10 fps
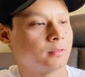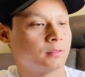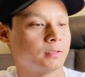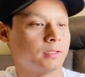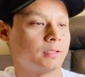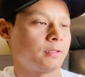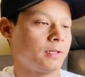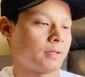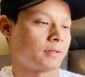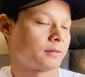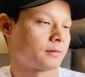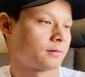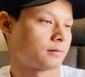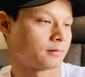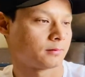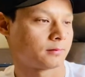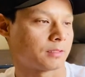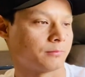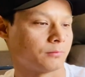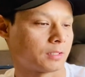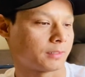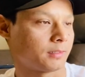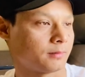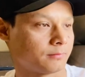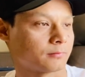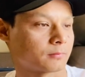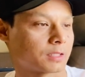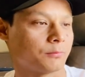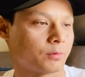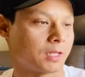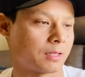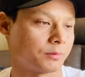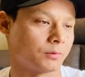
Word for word: and yeah so I'm, I think I'm really happy with